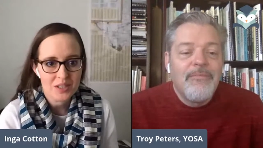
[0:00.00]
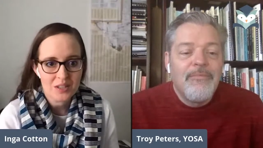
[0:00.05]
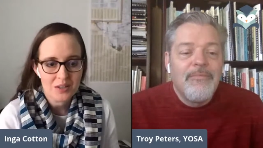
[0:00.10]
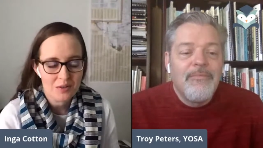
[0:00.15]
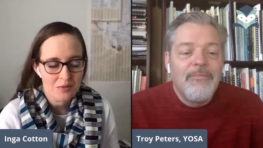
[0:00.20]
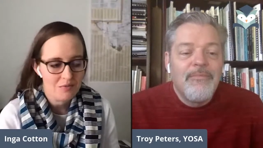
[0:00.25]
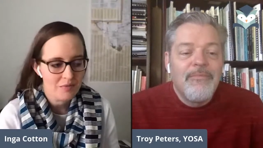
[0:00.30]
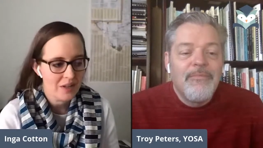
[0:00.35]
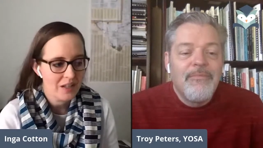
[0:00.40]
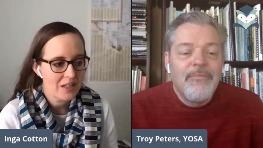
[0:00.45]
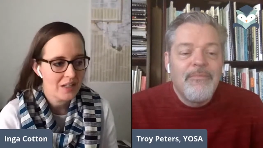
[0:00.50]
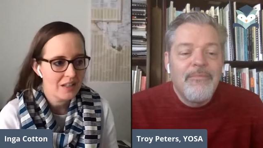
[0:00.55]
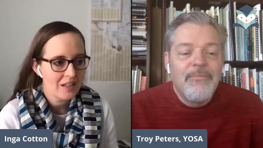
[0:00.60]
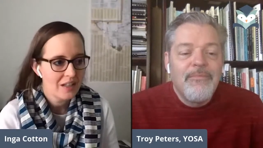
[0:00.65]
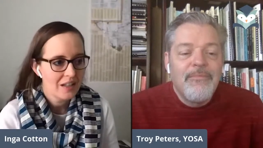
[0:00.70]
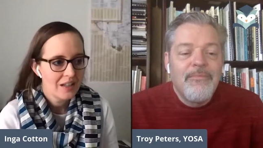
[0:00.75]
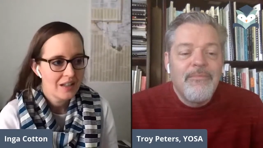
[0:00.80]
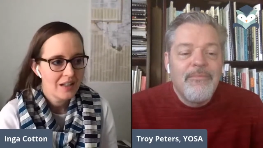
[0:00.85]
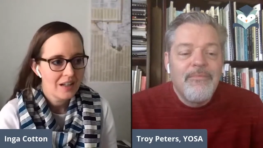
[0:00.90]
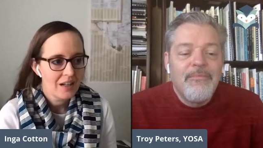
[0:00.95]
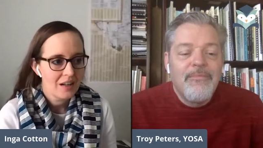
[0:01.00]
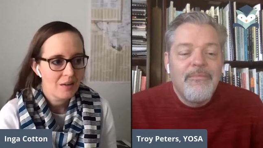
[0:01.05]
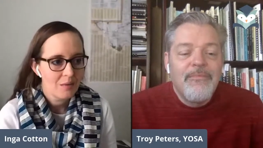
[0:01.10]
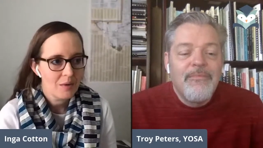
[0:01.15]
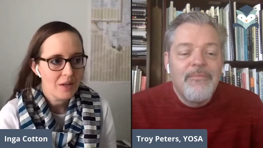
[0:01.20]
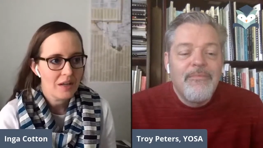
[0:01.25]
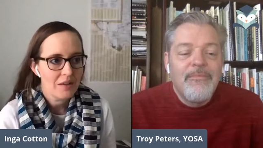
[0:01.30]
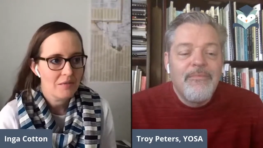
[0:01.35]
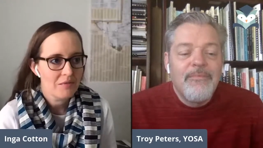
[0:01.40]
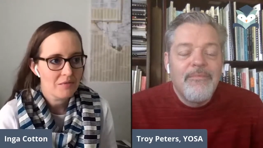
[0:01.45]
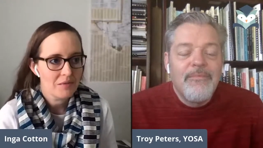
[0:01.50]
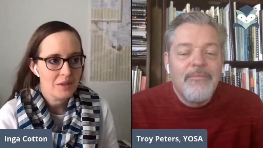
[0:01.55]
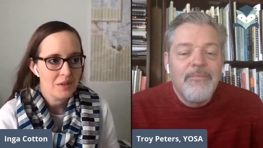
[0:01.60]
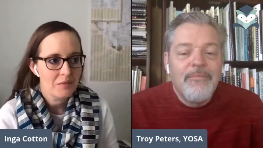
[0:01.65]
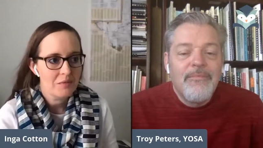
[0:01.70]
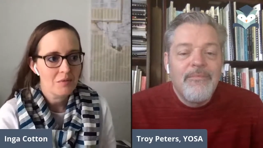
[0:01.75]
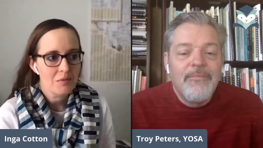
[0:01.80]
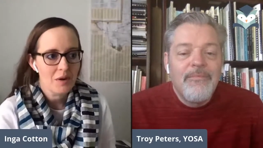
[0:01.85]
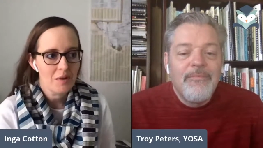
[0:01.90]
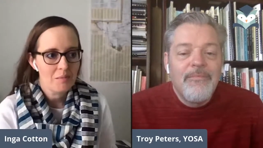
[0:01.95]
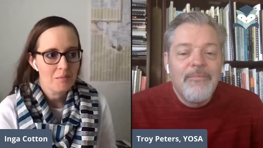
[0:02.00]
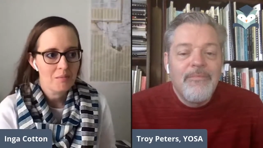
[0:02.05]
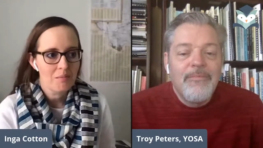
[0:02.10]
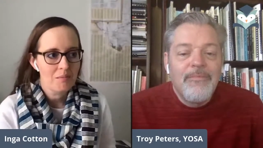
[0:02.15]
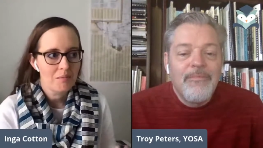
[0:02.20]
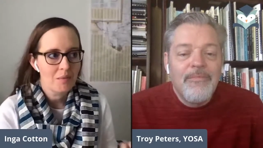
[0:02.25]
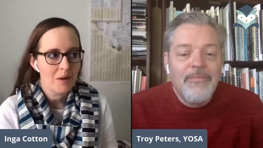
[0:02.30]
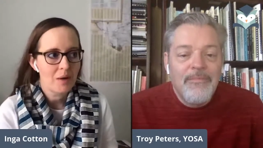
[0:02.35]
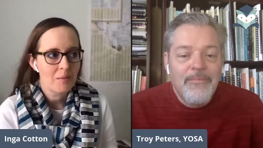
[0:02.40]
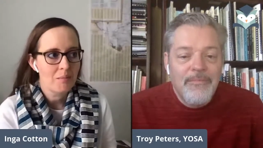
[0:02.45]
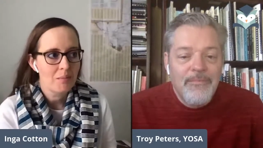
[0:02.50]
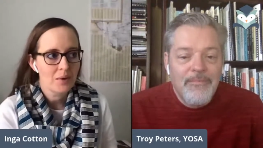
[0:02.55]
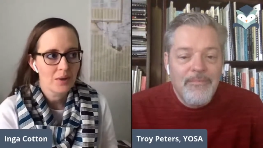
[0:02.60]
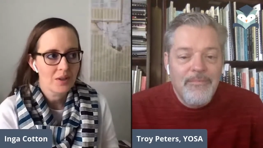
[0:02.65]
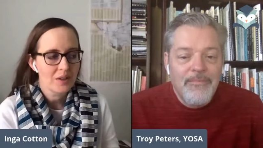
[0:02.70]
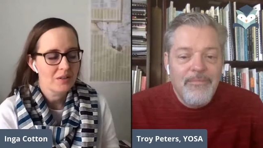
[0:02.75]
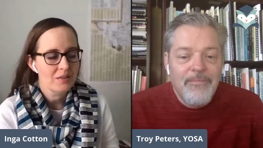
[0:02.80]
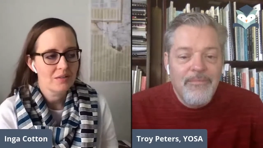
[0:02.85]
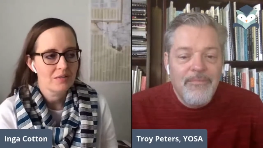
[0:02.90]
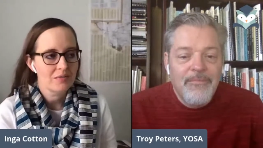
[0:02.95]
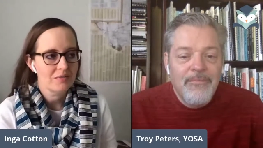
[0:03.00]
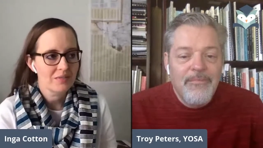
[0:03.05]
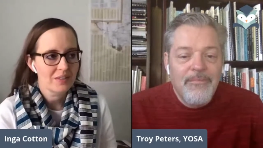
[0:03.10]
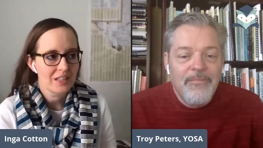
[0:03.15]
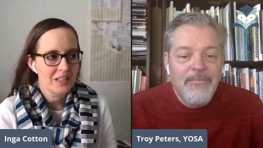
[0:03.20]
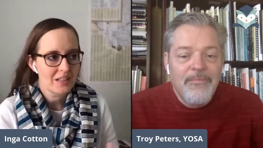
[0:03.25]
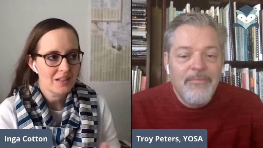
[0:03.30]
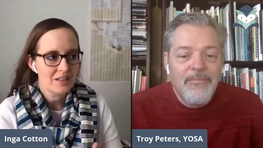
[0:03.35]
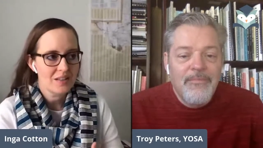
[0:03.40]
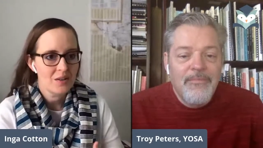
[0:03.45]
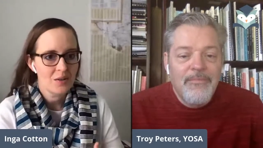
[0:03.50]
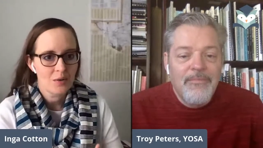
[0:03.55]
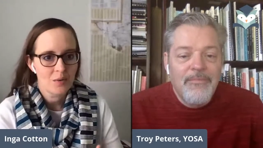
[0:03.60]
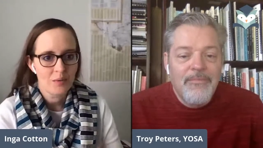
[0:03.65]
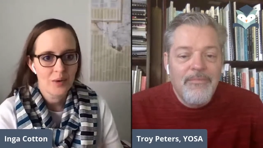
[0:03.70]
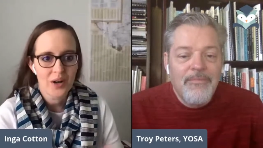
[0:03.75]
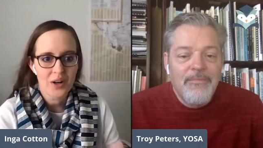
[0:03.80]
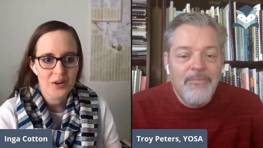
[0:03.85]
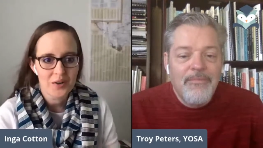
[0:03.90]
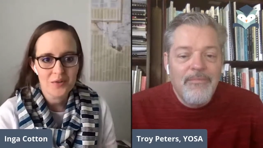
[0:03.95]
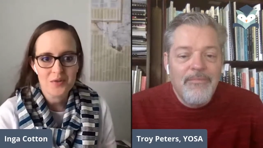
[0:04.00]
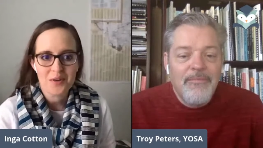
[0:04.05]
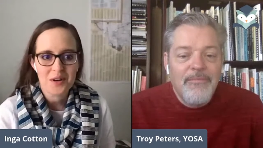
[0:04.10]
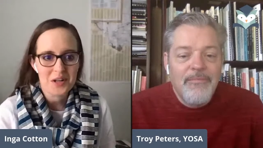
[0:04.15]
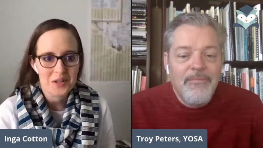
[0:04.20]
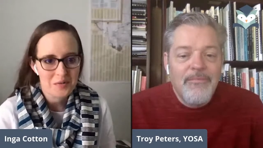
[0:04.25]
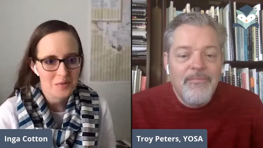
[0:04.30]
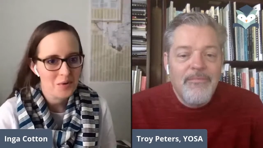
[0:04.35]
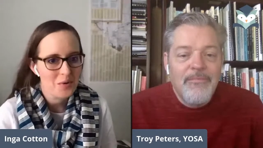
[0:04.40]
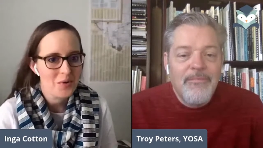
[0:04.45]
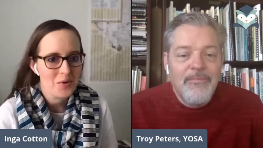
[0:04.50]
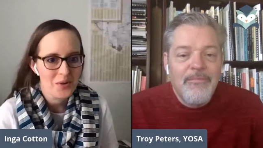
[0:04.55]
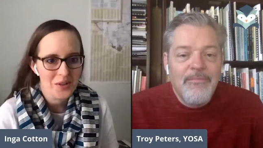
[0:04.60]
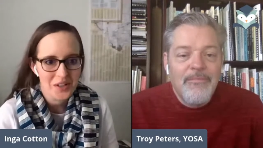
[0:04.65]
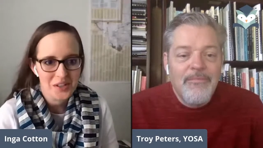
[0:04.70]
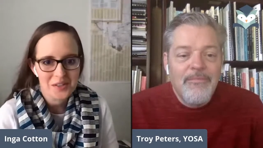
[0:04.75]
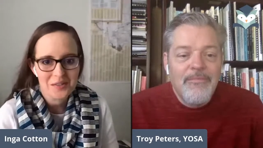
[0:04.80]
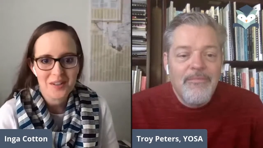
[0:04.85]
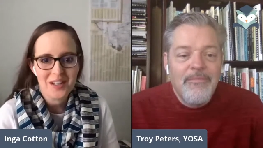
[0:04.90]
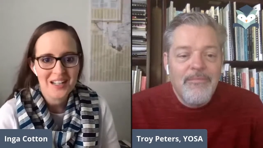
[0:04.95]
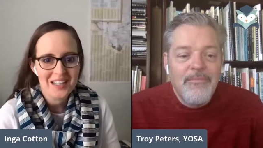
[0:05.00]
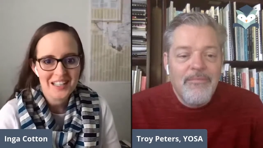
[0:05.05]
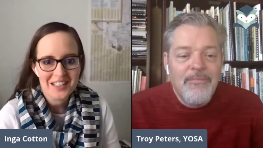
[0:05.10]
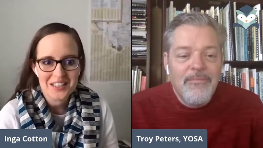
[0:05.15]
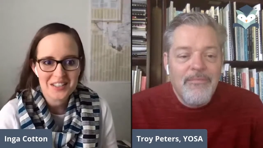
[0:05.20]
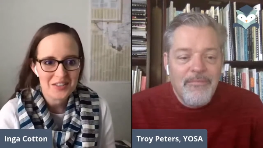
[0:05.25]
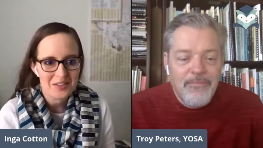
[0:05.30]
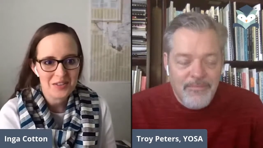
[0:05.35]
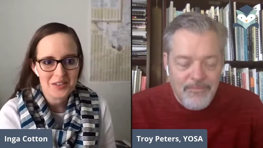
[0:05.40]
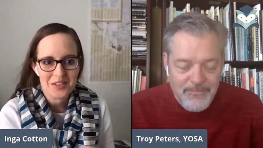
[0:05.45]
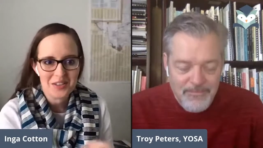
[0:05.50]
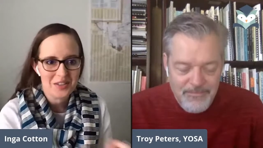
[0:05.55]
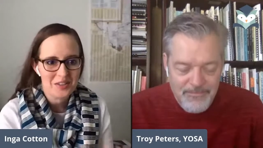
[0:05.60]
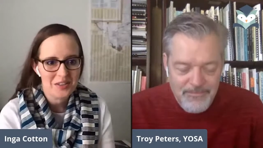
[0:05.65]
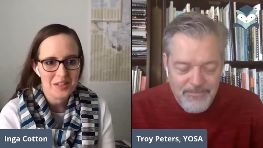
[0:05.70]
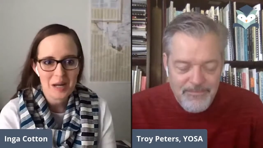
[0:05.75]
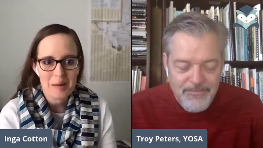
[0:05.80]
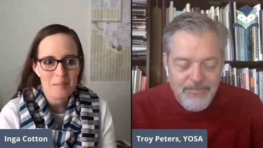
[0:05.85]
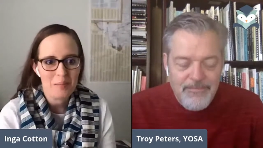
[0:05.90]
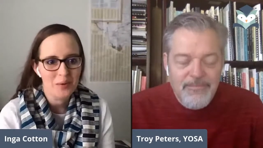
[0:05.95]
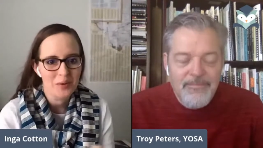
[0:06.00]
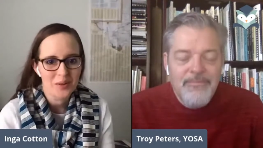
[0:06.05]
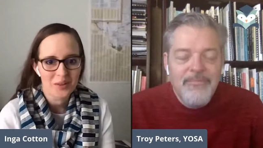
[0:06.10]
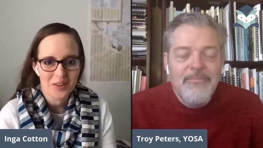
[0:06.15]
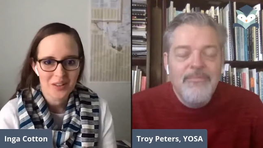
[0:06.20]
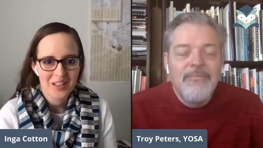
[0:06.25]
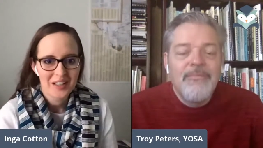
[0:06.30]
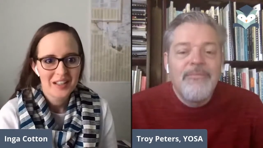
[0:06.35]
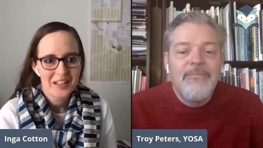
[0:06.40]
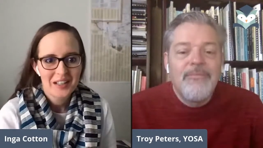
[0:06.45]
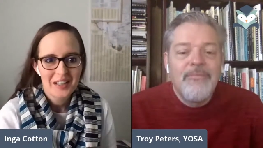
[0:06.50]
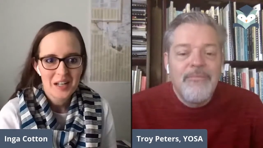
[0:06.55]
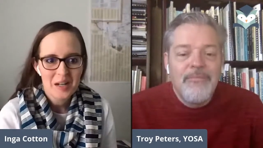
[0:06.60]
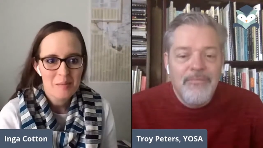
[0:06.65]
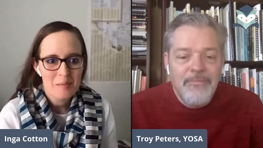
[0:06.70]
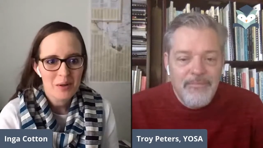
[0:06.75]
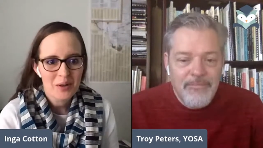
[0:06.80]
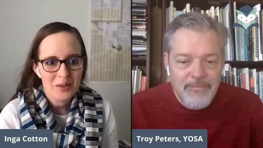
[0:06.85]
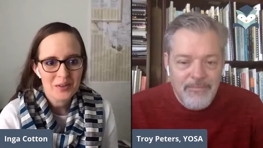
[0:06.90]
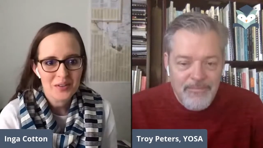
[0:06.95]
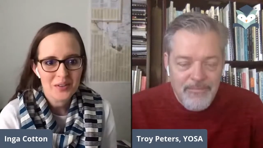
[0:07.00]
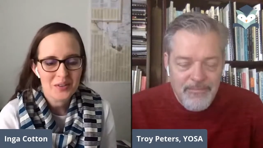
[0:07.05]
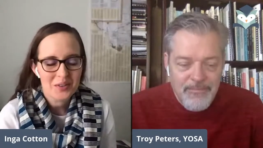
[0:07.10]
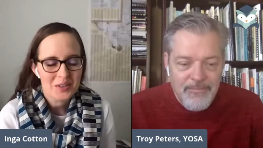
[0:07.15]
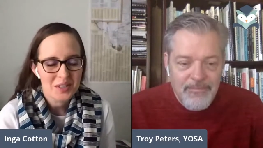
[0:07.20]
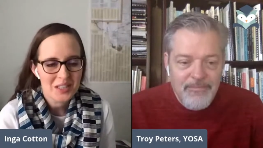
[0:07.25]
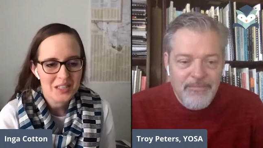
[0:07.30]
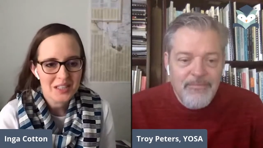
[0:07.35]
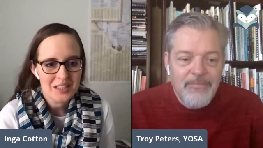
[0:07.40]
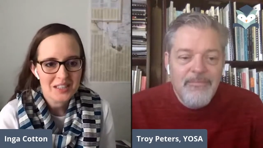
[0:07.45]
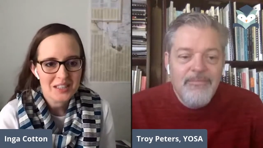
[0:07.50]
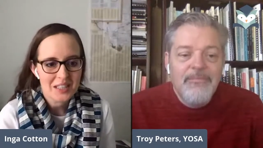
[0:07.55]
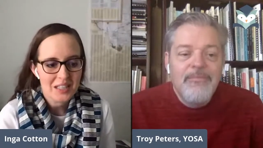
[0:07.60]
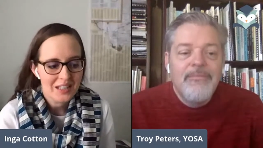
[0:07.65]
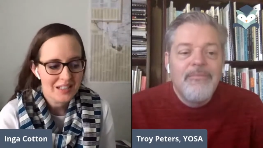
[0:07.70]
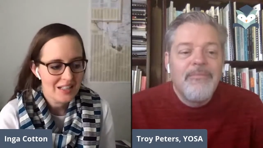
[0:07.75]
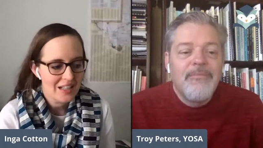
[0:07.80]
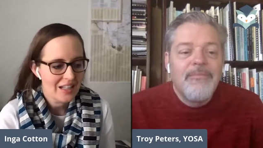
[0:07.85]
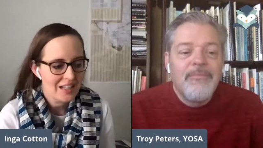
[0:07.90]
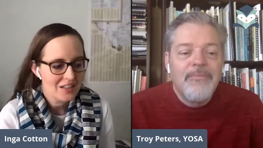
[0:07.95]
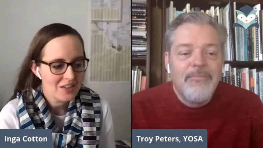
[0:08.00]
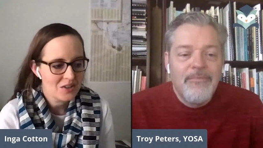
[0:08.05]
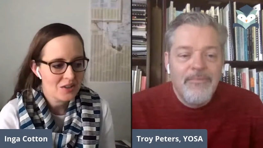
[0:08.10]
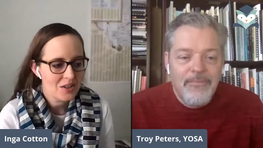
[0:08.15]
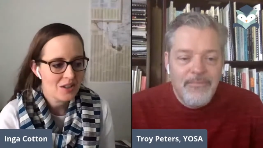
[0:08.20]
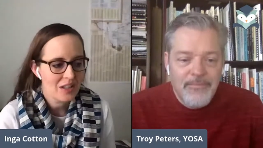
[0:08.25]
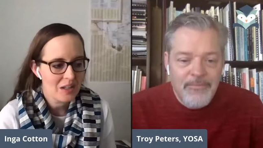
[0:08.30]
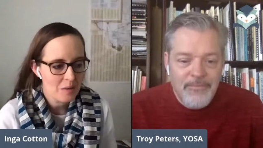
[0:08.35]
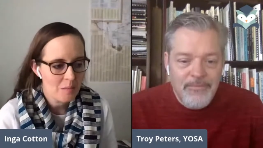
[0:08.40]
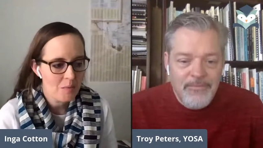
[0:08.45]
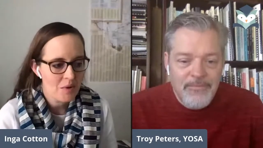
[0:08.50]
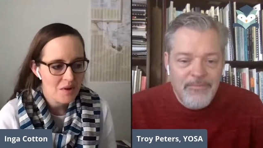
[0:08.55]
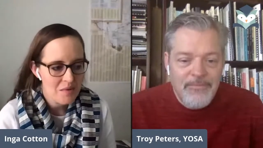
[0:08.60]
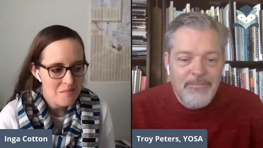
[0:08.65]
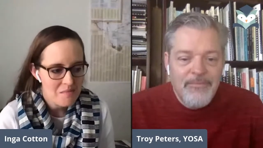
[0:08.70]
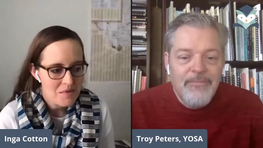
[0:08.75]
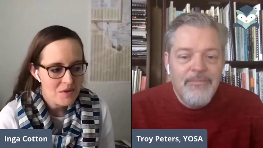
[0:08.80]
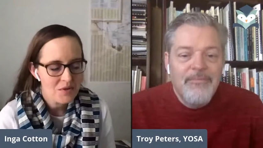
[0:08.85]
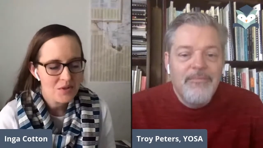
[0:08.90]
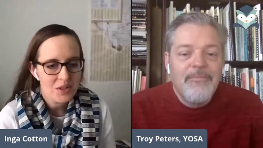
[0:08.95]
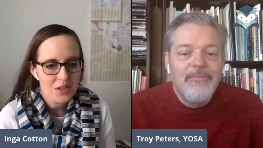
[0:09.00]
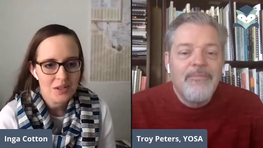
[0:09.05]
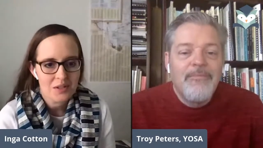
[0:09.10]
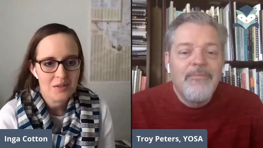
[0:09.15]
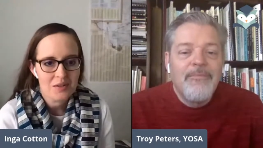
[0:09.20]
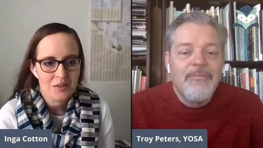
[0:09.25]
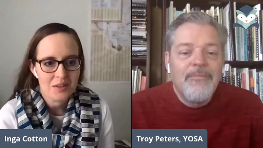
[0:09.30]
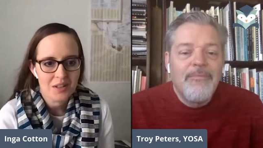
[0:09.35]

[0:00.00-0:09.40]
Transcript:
Speaker 1: You know, find uh, we have we have a, a book of like you know 100 greatest recordings, right? It's, you can just sample among those things and and just like bring music into your